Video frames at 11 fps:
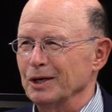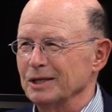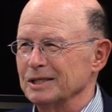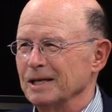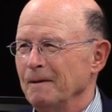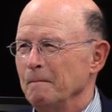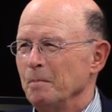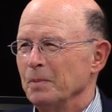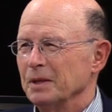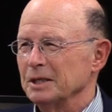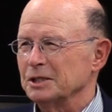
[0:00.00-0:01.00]
because
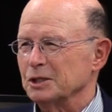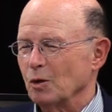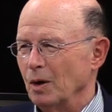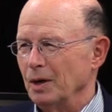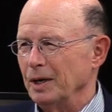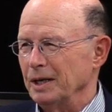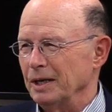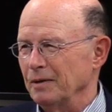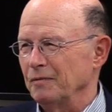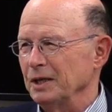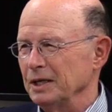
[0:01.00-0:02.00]
the story
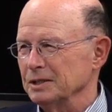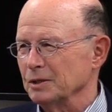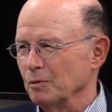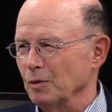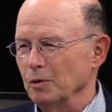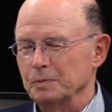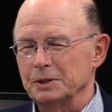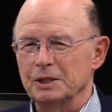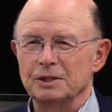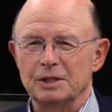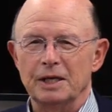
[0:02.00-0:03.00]
of these groups
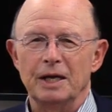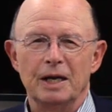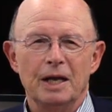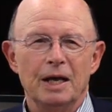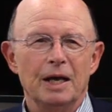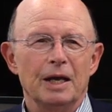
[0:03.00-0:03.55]
is that